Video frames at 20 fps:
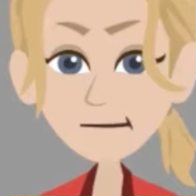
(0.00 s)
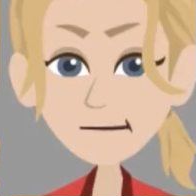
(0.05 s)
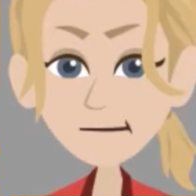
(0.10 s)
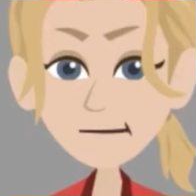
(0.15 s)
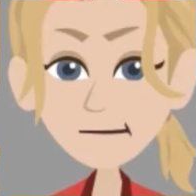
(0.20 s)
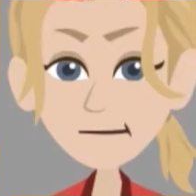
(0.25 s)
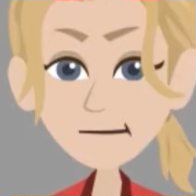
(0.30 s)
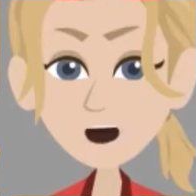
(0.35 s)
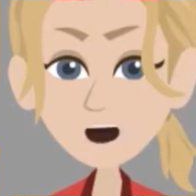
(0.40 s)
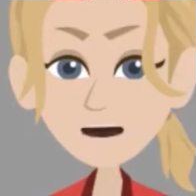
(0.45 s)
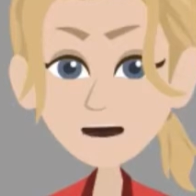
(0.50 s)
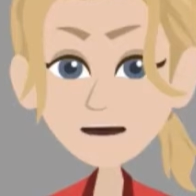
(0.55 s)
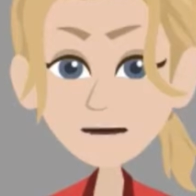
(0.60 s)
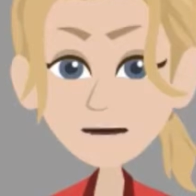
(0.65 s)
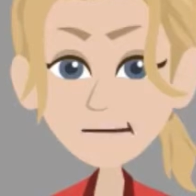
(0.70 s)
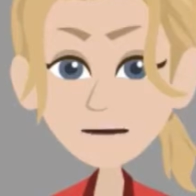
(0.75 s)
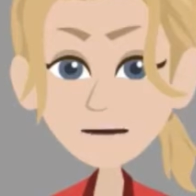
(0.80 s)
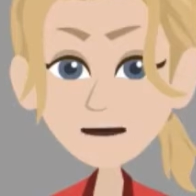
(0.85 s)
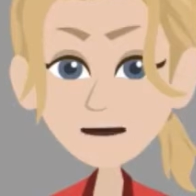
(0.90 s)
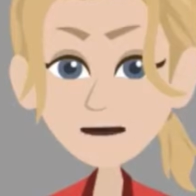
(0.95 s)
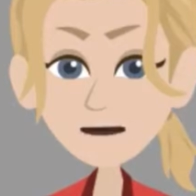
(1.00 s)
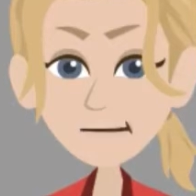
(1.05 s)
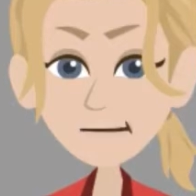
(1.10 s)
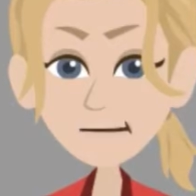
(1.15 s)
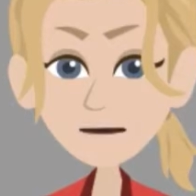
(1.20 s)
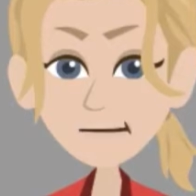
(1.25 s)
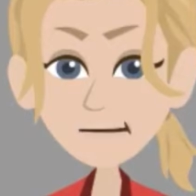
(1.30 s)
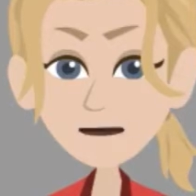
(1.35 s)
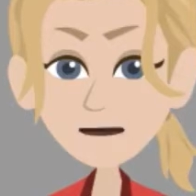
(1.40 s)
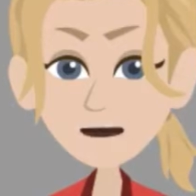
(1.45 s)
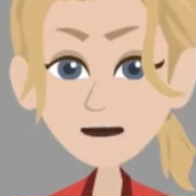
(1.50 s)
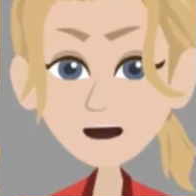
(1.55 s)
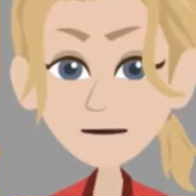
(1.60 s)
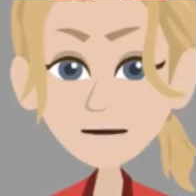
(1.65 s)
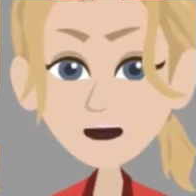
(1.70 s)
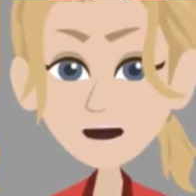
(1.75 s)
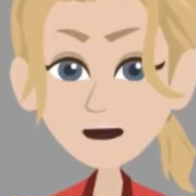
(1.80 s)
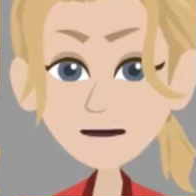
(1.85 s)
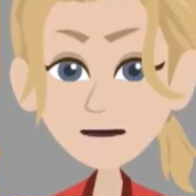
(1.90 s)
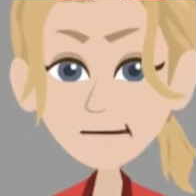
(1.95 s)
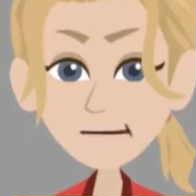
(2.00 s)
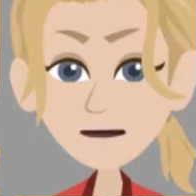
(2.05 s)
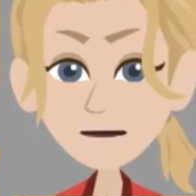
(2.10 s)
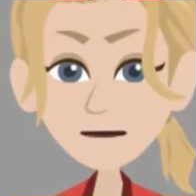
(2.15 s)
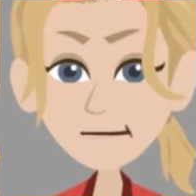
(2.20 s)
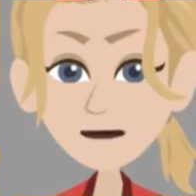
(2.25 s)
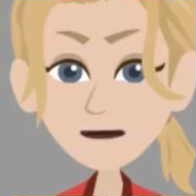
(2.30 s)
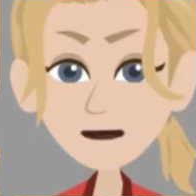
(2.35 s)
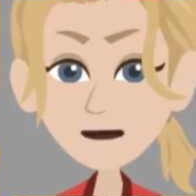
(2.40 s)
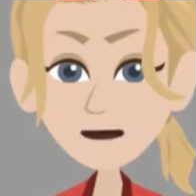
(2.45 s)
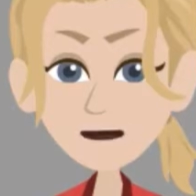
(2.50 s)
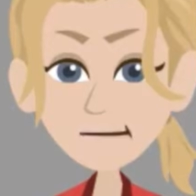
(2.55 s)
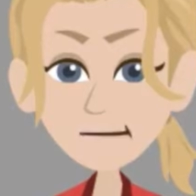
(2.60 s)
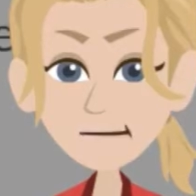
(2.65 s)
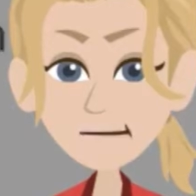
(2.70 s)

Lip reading: Here, I used a calm and neutral tone